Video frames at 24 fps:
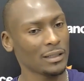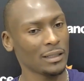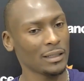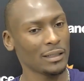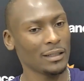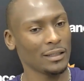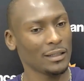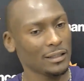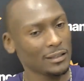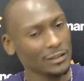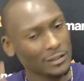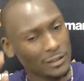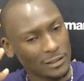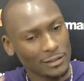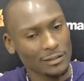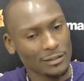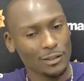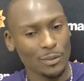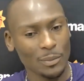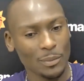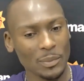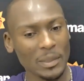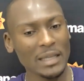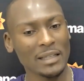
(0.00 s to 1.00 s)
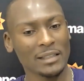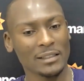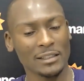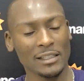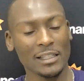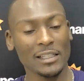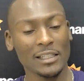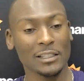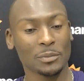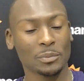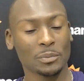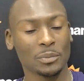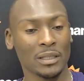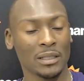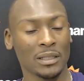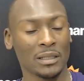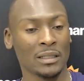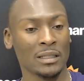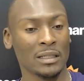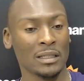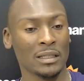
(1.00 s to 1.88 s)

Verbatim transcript: It just don't make sense, but